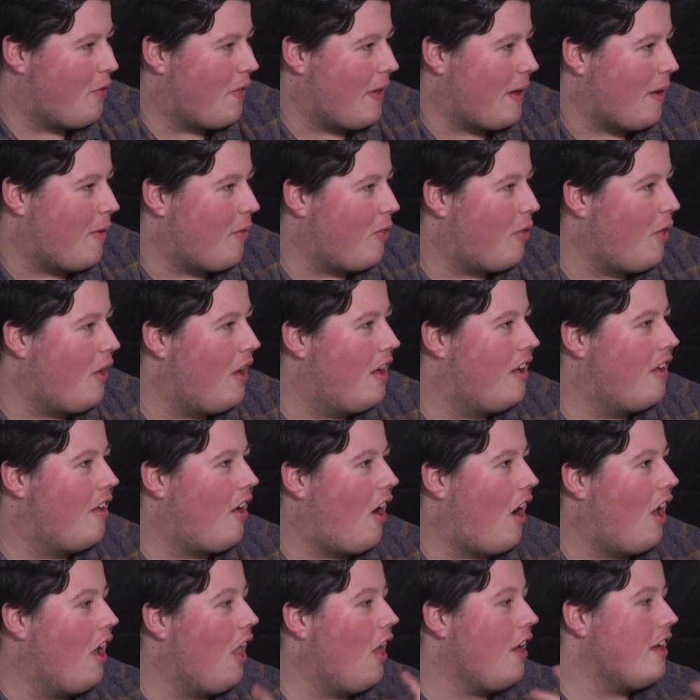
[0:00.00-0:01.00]
that sort of
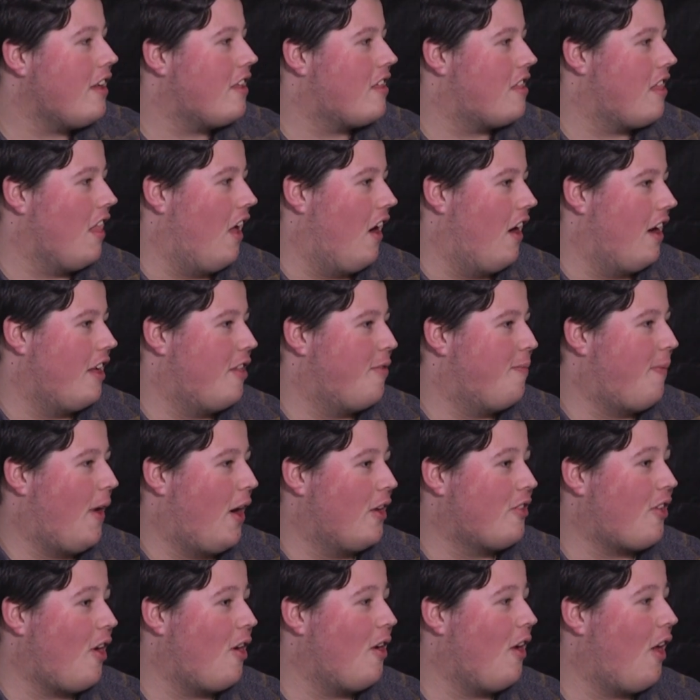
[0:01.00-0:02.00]
thing. I like slides,
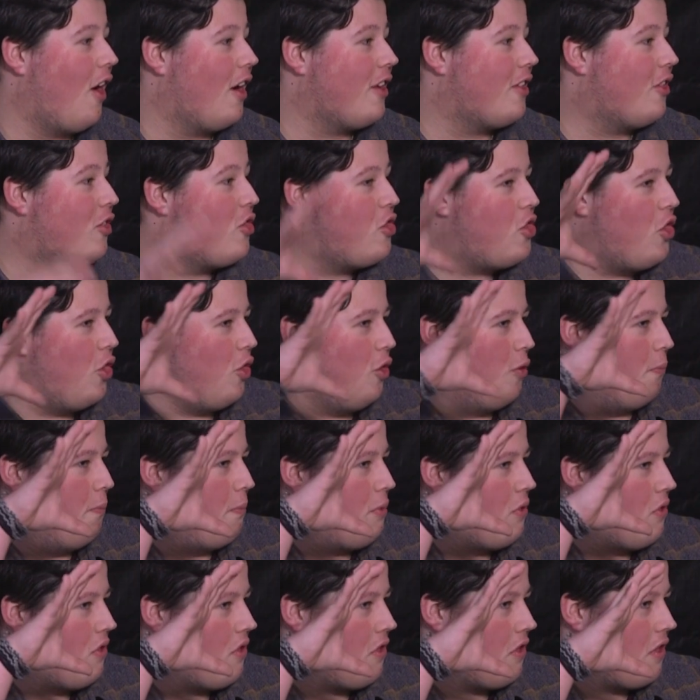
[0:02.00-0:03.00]
but I don't like
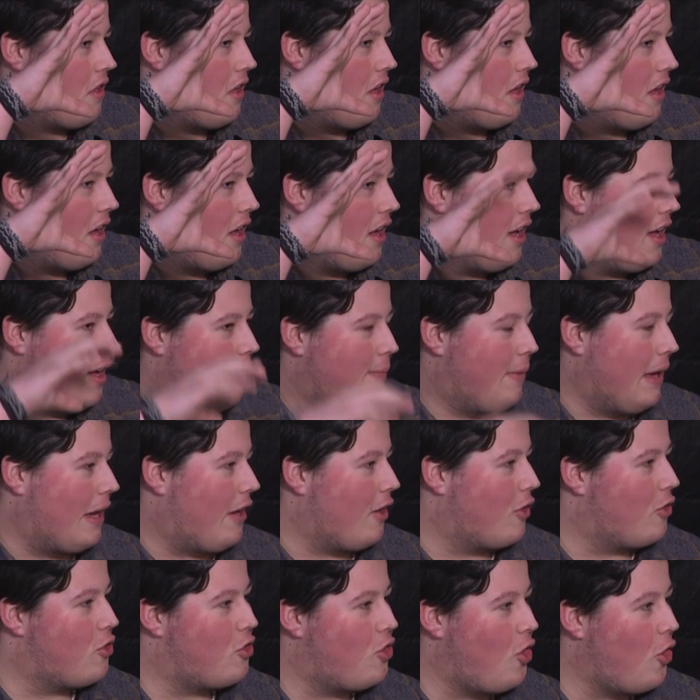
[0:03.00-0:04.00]
tubes,
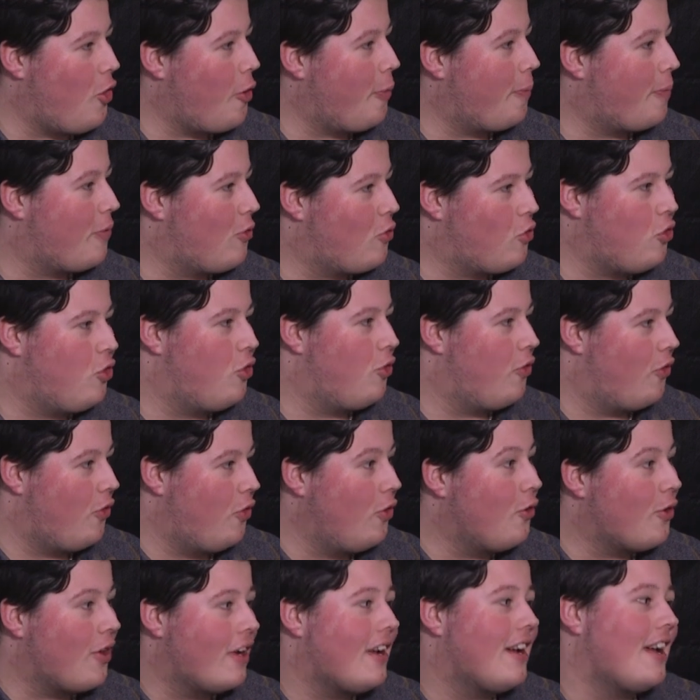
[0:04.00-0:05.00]
because tubes
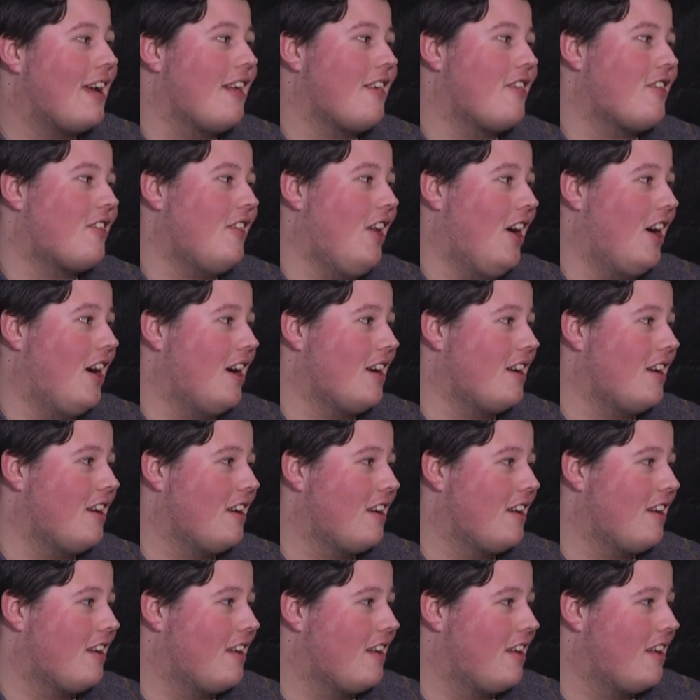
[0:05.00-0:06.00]
you can get stuck.
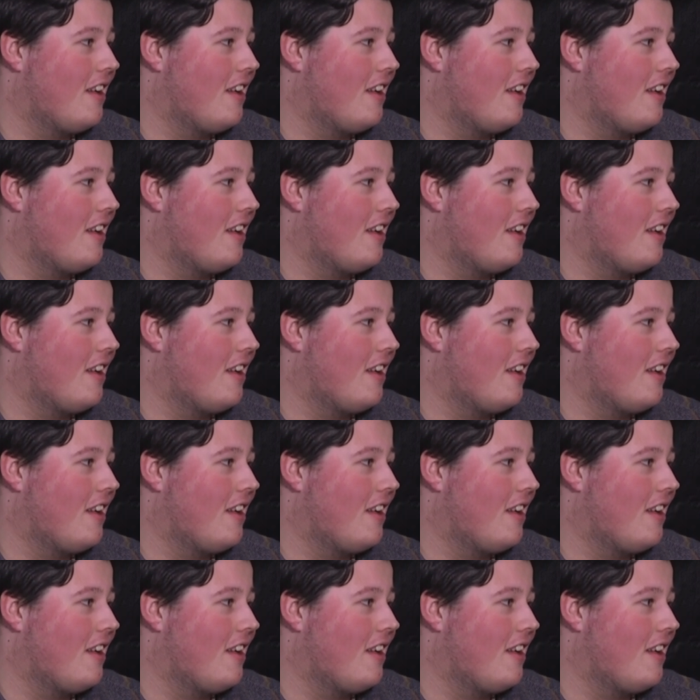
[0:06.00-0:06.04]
